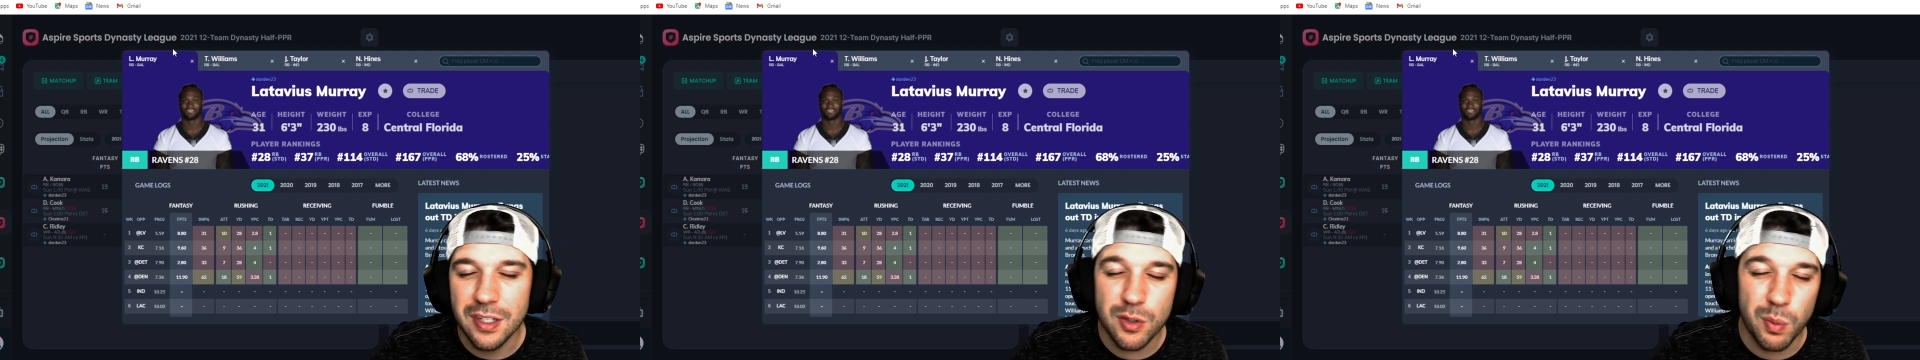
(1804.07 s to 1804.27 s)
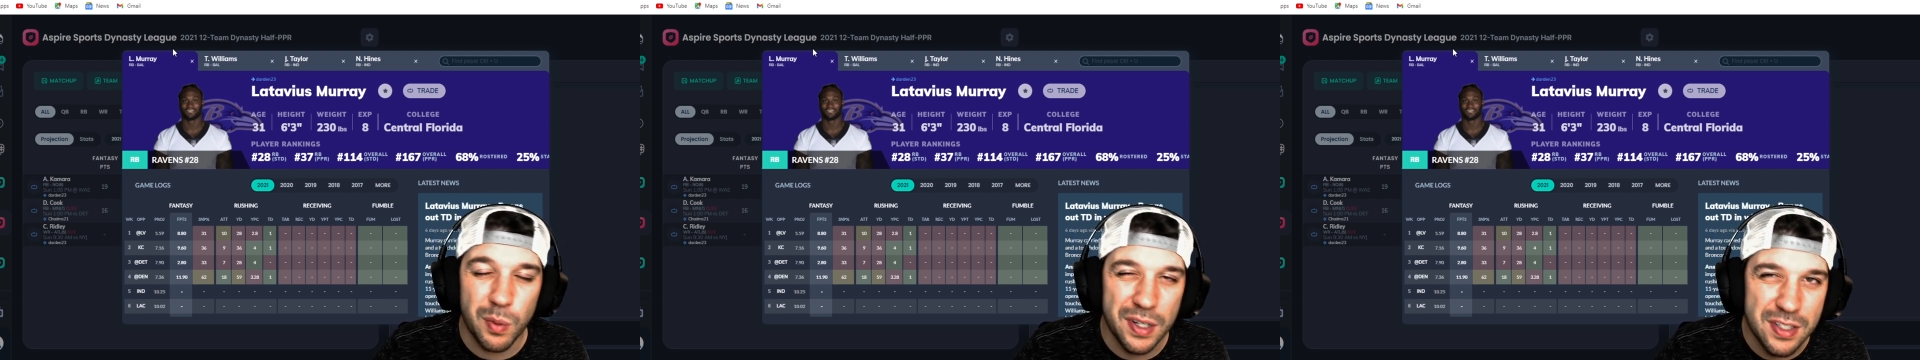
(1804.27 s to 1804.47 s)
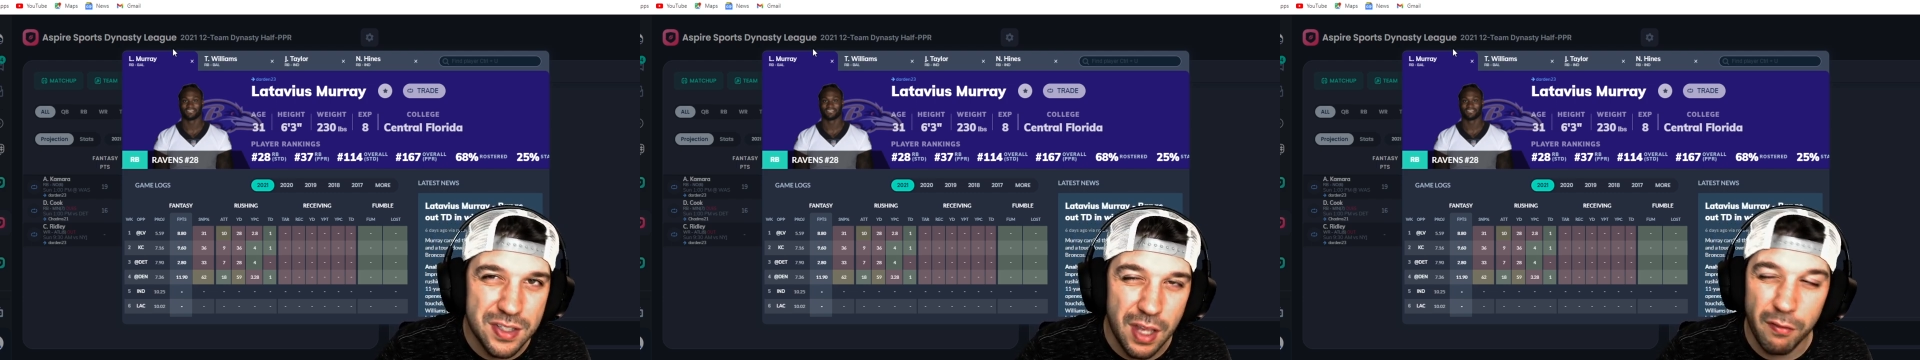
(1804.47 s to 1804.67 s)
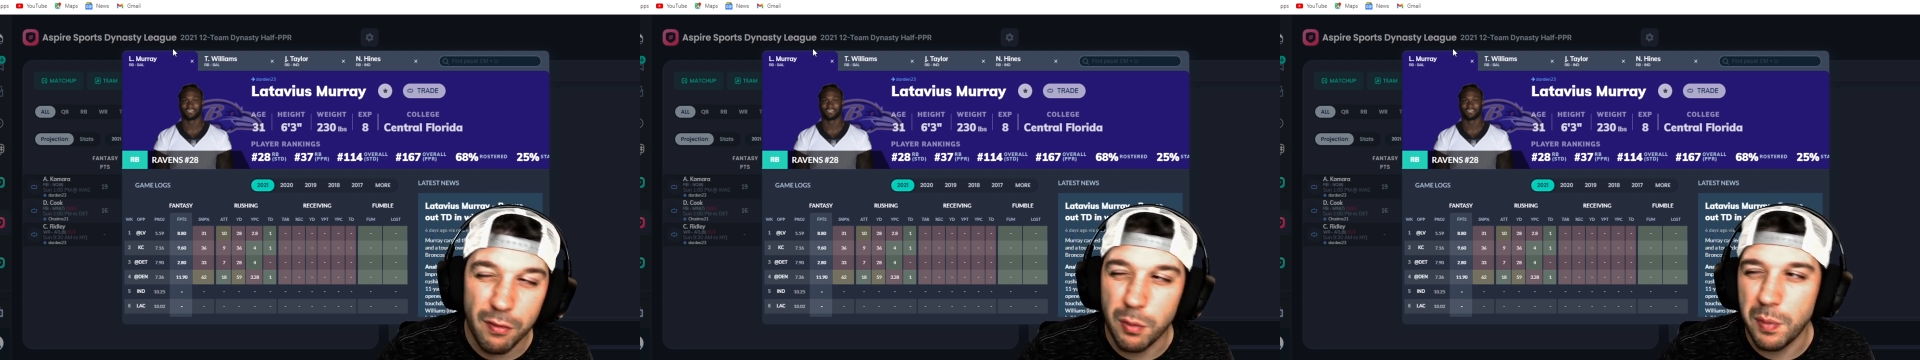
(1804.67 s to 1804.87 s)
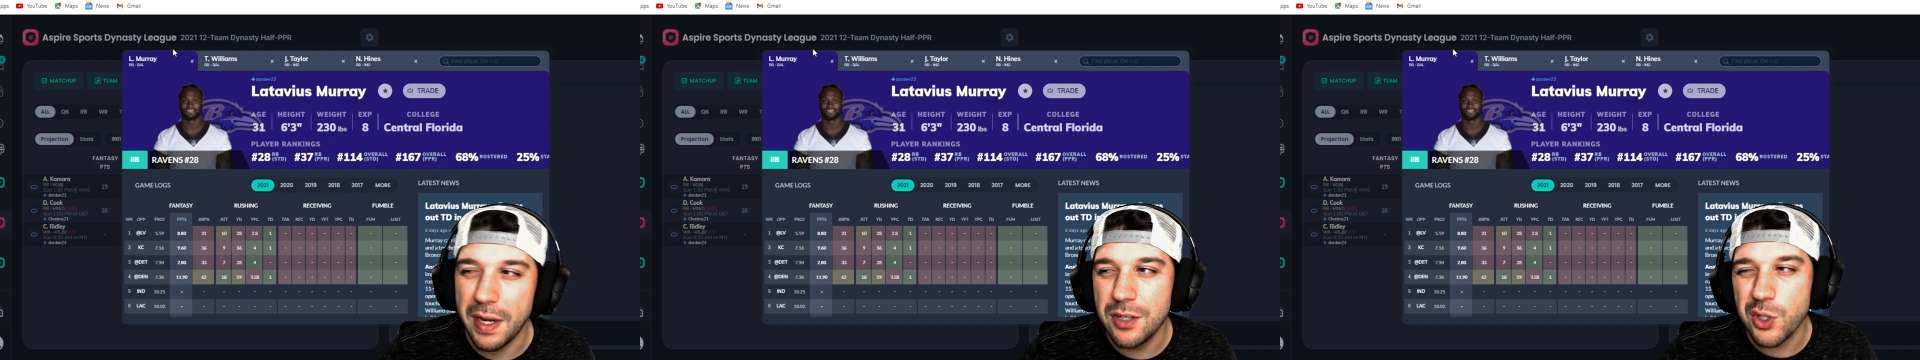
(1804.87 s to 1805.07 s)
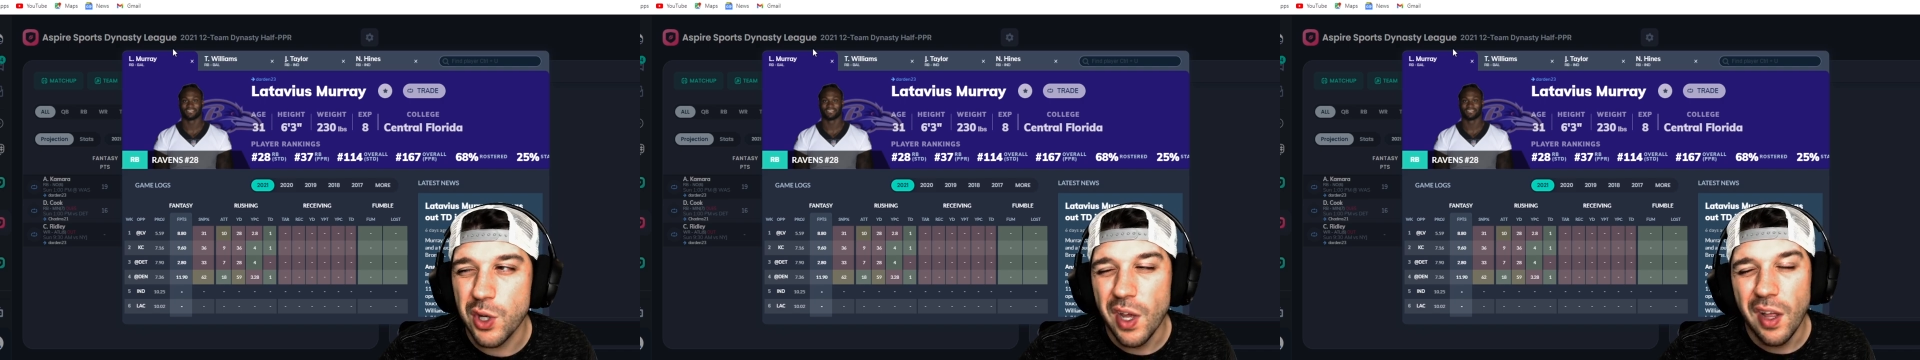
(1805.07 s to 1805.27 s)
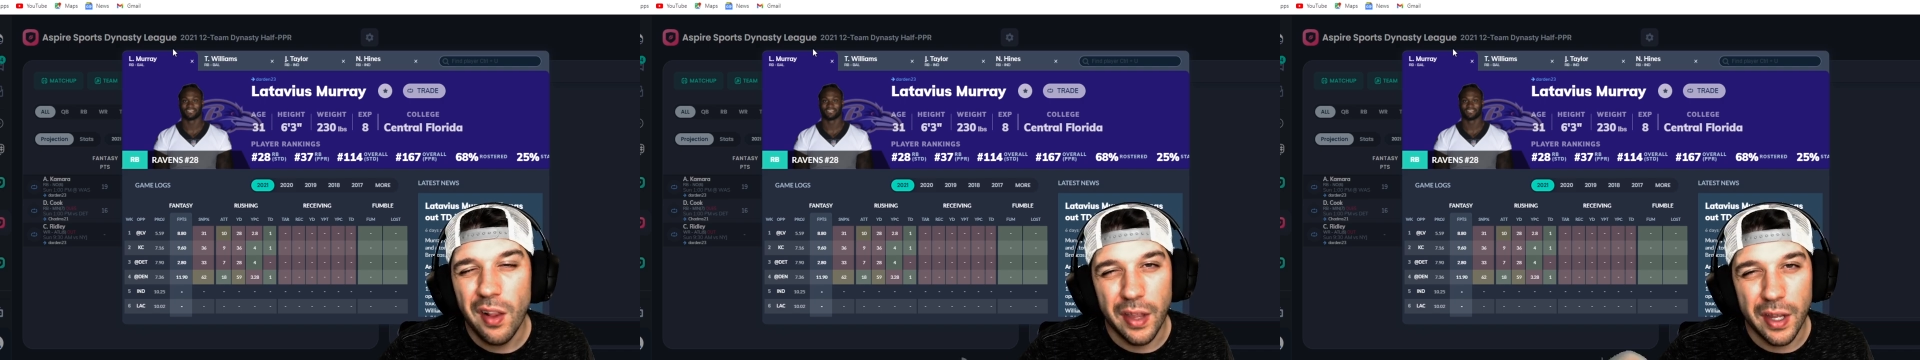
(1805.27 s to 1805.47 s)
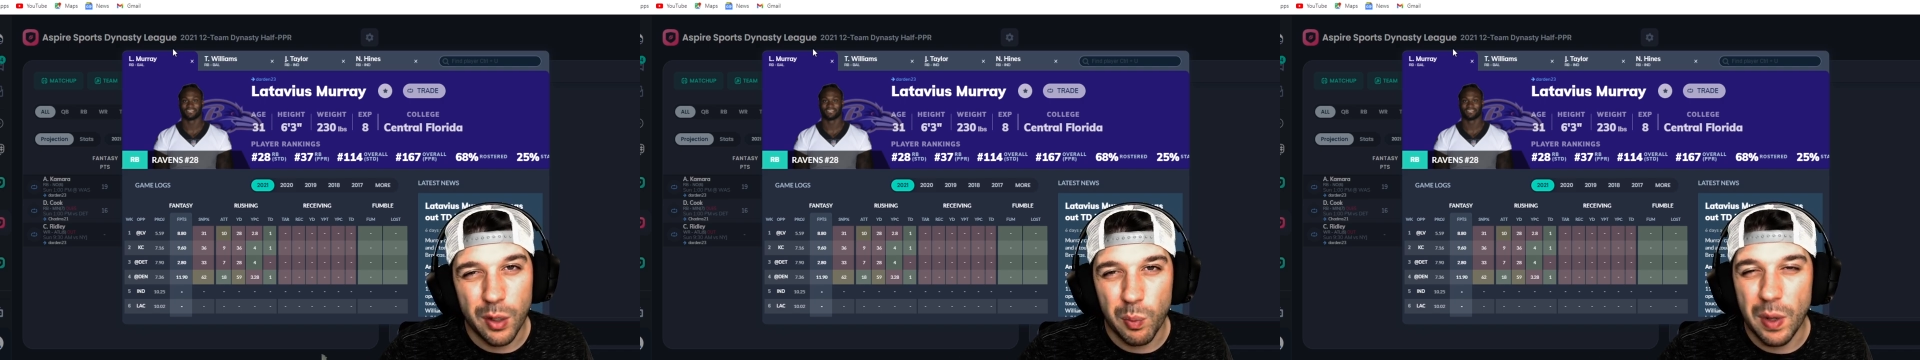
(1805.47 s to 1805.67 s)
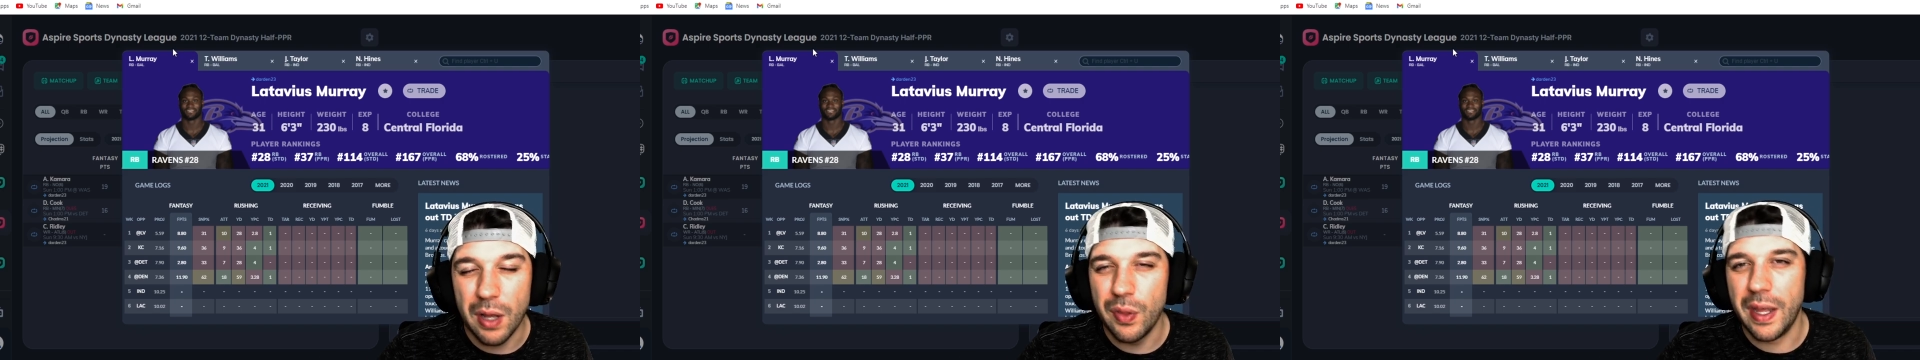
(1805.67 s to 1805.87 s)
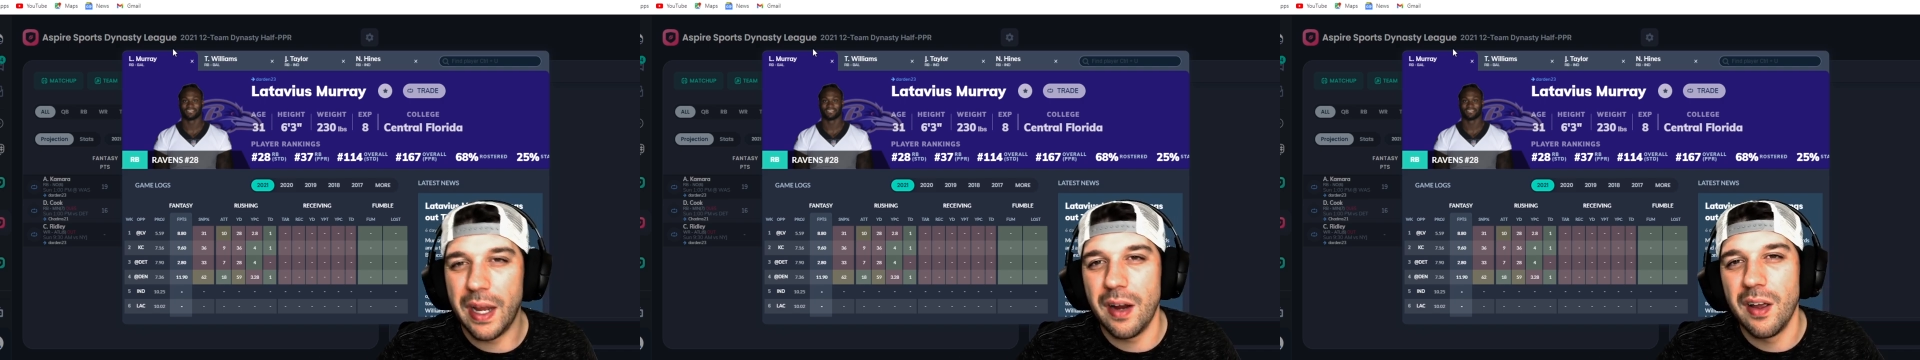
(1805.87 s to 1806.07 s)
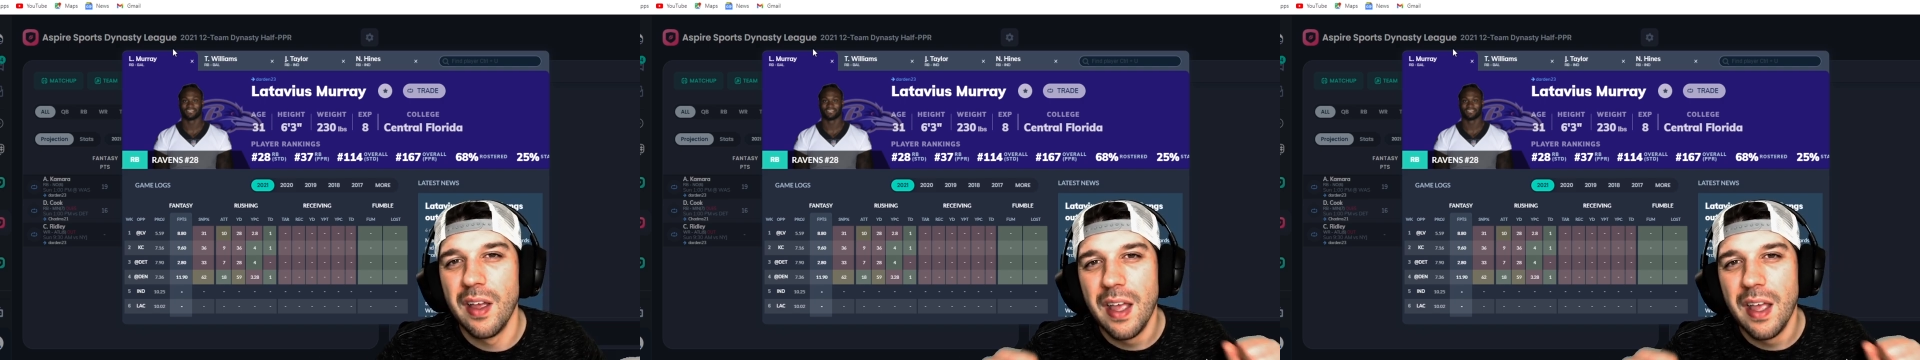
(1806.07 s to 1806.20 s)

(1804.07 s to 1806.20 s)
27 range, like around there.